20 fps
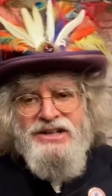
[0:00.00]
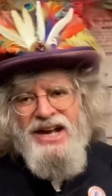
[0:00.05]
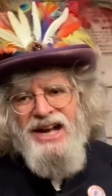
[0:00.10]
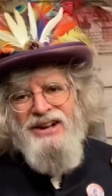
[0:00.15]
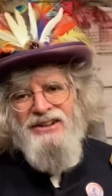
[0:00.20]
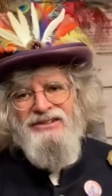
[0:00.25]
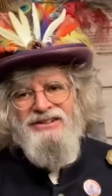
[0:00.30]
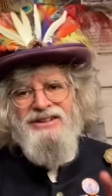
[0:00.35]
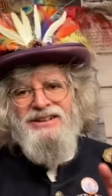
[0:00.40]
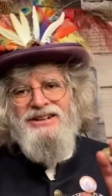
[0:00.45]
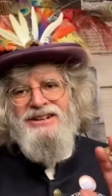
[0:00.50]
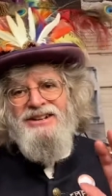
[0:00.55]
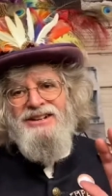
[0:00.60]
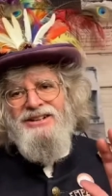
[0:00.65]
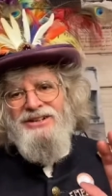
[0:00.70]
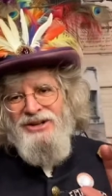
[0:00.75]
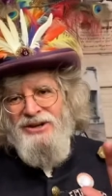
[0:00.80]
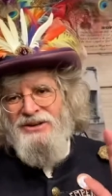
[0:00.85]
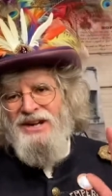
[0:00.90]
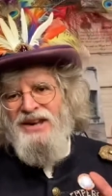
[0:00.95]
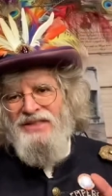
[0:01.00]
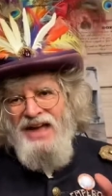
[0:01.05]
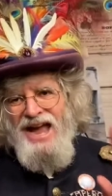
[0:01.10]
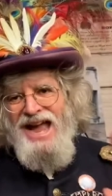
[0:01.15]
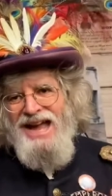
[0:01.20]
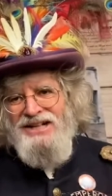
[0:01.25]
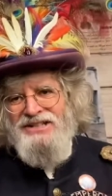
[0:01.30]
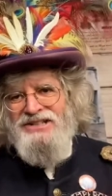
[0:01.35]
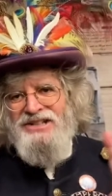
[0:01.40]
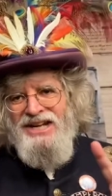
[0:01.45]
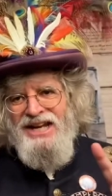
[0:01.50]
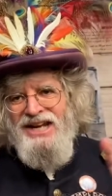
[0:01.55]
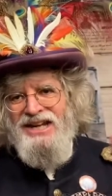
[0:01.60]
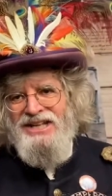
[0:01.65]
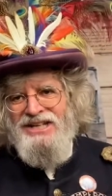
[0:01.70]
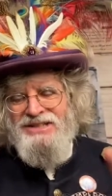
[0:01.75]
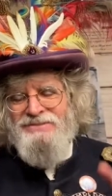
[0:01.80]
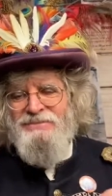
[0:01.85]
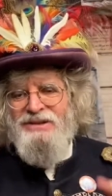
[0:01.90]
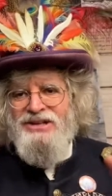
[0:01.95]
Now, okay, the hashtag
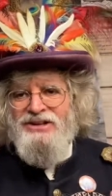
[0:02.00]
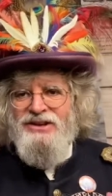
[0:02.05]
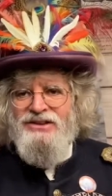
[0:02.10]
has been